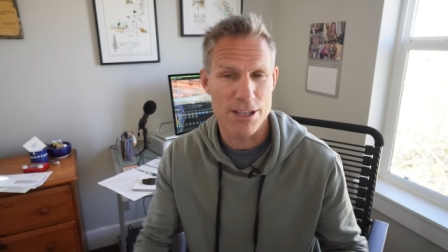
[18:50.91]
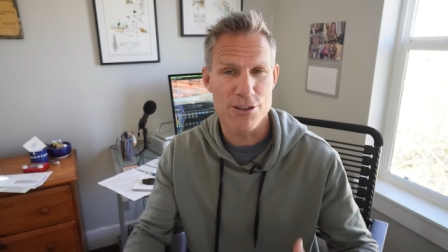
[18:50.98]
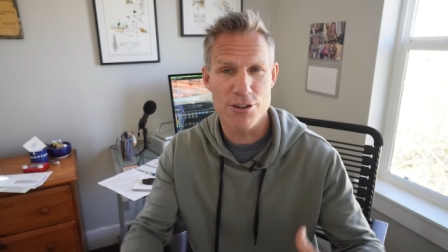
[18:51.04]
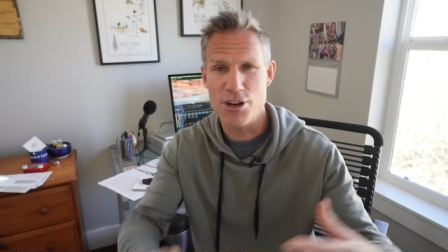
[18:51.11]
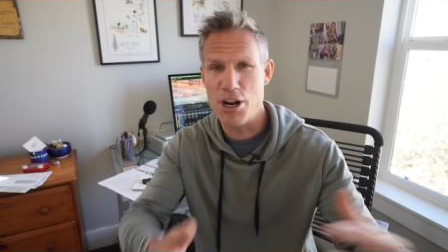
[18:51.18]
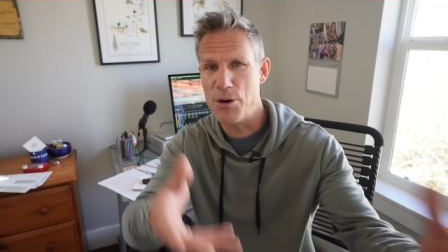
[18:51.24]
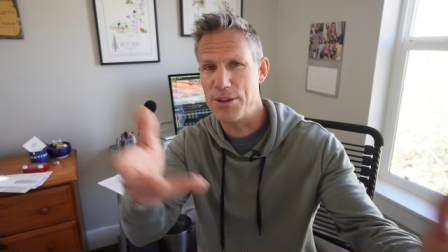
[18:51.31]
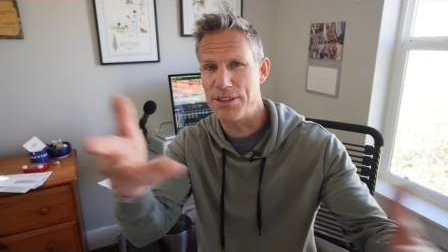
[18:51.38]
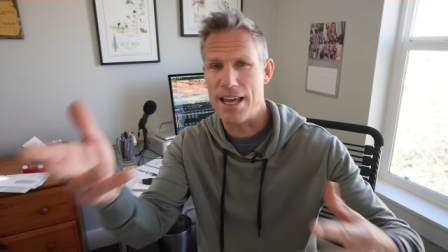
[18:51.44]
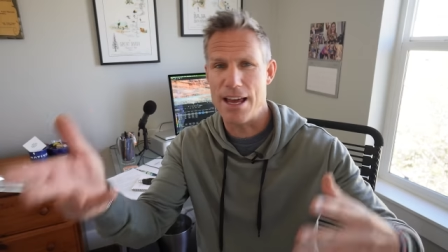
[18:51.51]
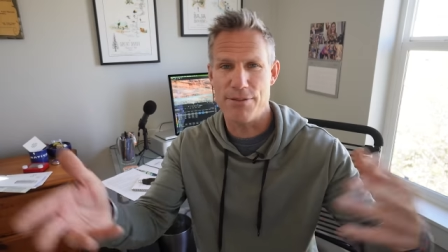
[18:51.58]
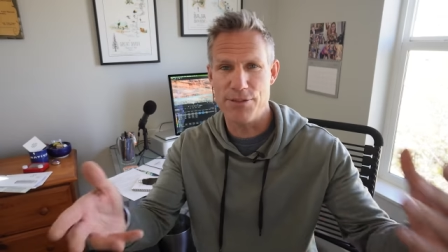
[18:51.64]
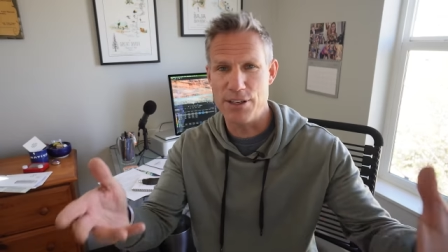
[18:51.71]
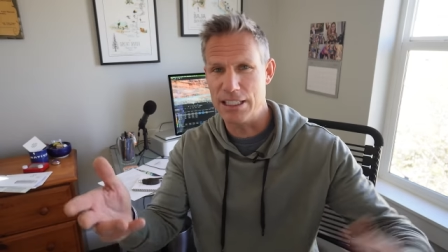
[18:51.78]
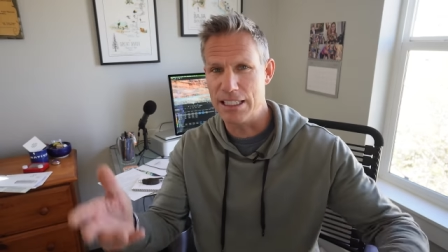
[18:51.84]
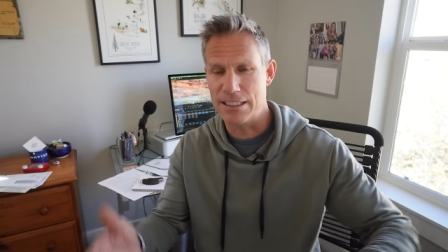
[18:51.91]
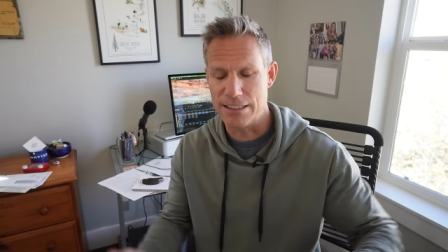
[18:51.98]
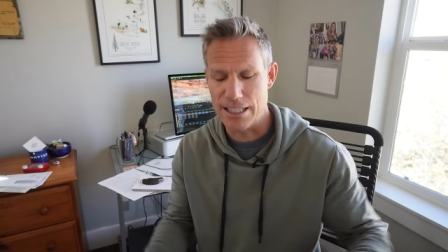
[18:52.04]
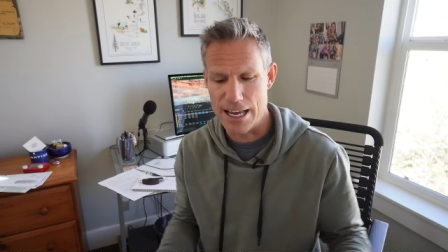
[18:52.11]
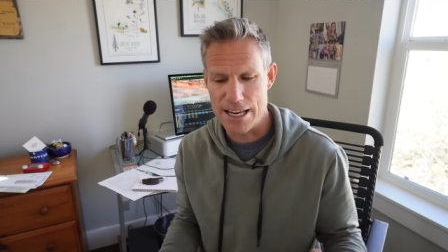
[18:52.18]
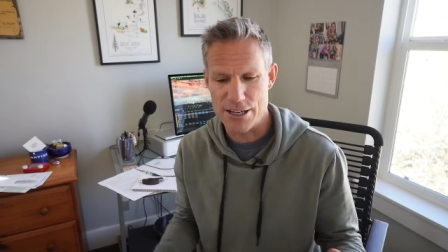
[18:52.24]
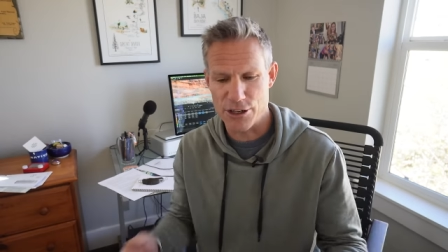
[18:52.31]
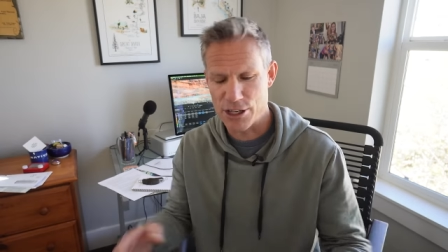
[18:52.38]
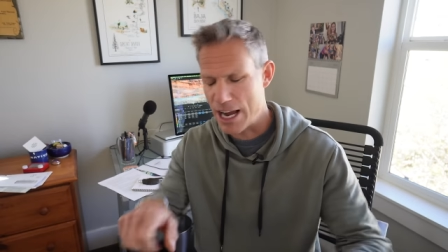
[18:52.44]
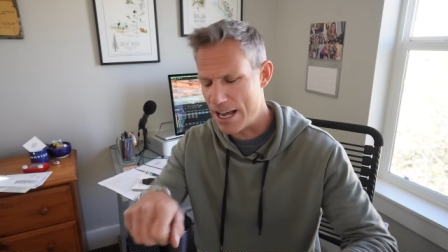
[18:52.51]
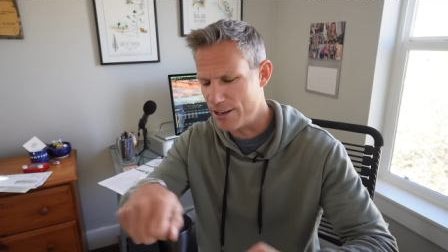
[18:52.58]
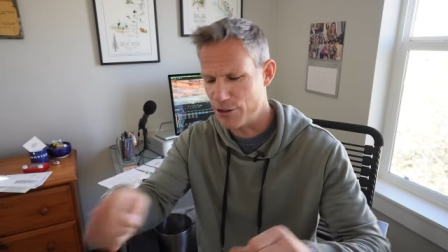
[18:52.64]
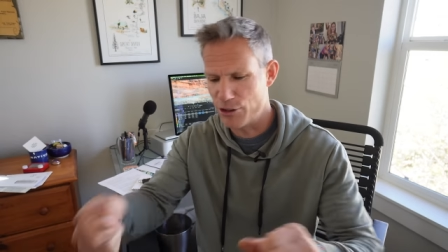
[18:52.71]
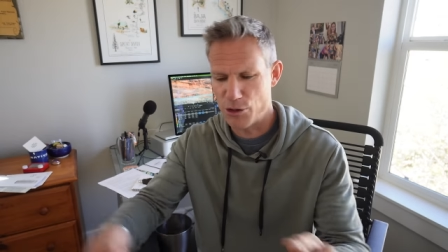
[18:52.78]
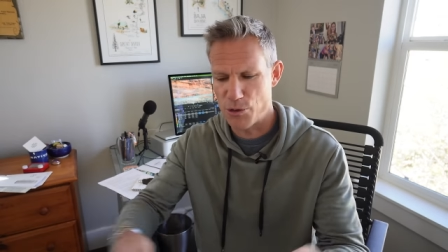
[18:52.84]
And you know what that feeling's like. You're
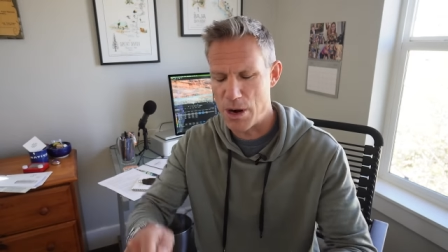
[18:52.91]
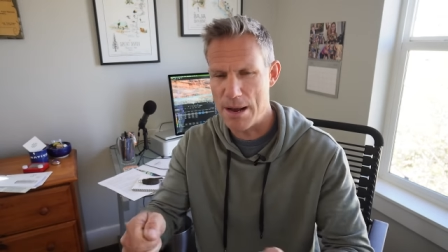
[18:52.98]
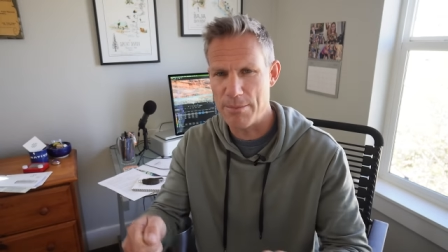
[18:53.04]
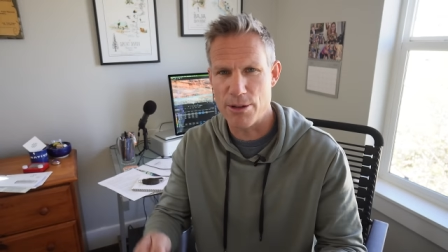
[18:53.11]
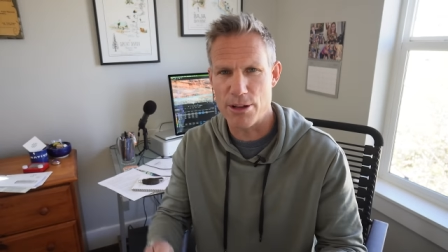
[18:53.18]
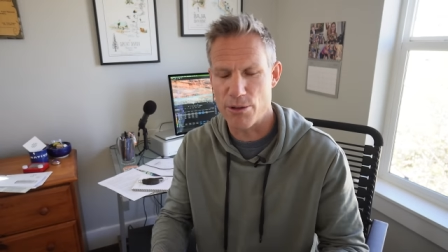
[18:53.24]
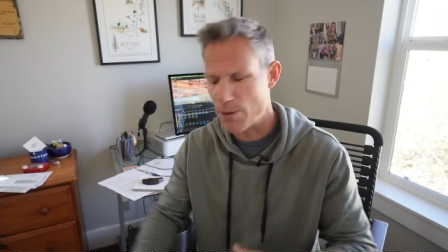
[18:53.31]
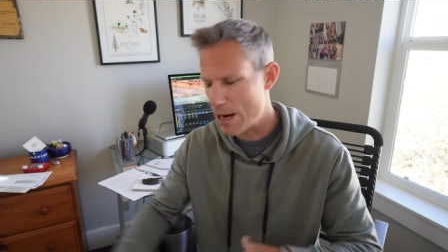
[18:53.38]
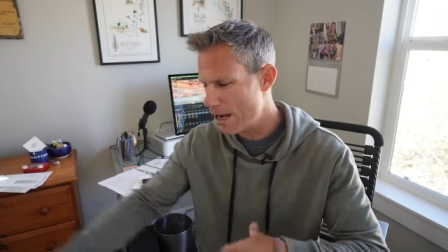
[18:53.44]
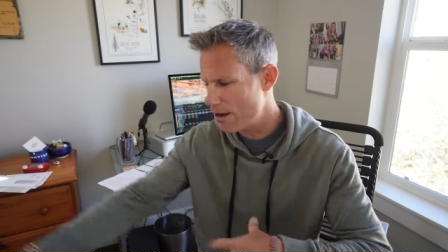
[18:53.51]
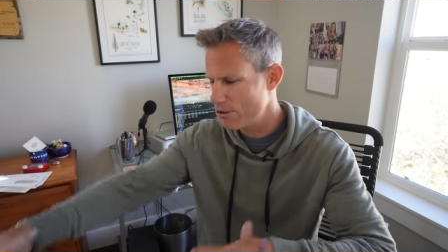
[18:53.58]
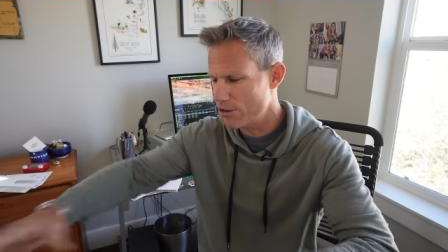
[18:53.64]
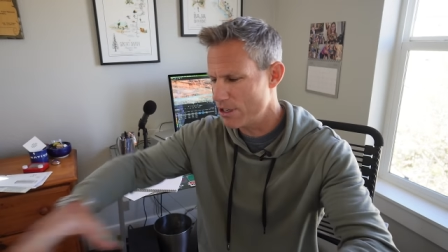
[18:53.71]
kind of scrambling around,